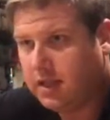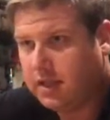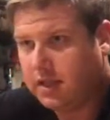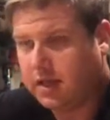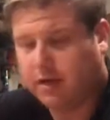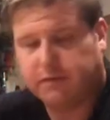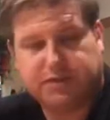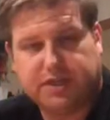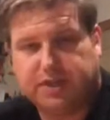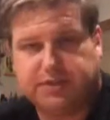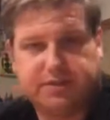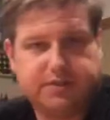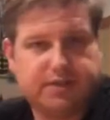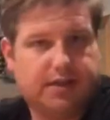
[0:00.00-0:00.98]
the
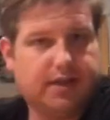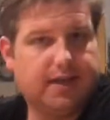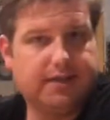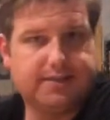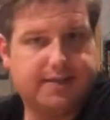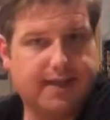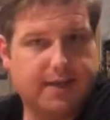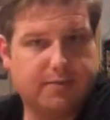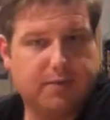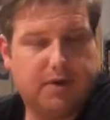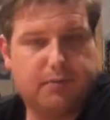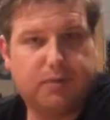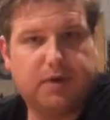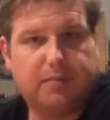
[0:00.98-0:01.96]
conversations of guns came
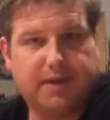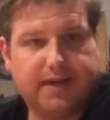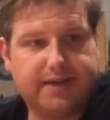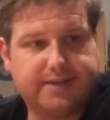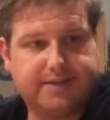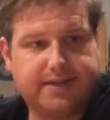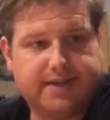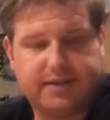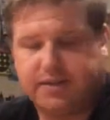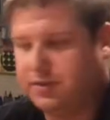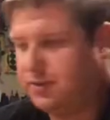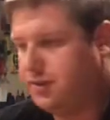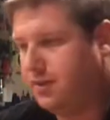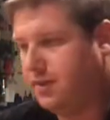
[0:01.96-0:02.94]
up. What am I going to take this